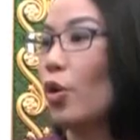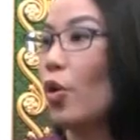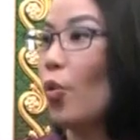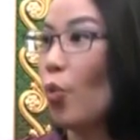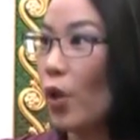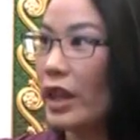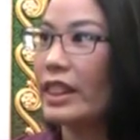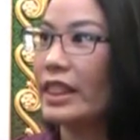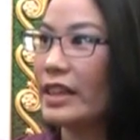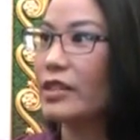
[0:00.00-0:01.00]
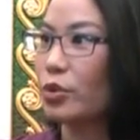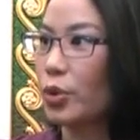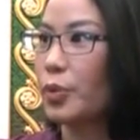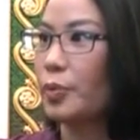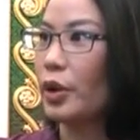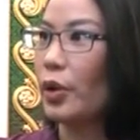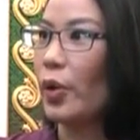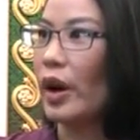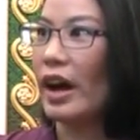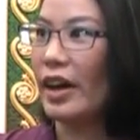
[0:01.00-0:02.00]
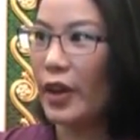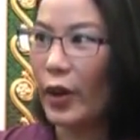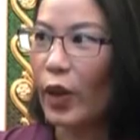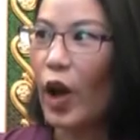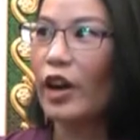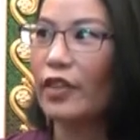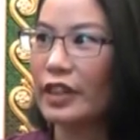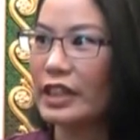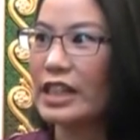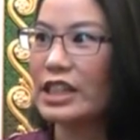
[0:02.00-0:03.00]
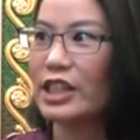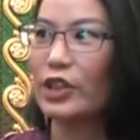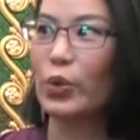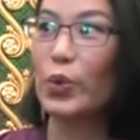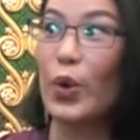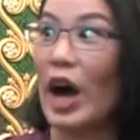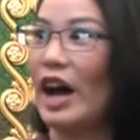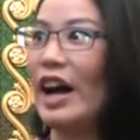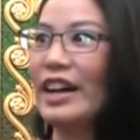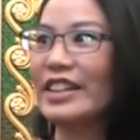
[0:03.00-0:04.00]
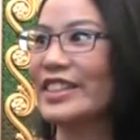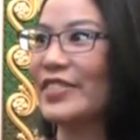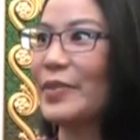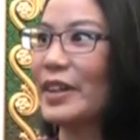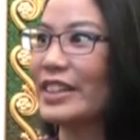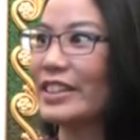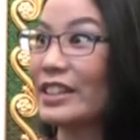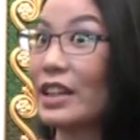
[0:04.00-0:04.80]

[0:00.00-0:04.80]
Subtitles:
So with this room though, are there a lot of attention, ooh-ahs, everybody?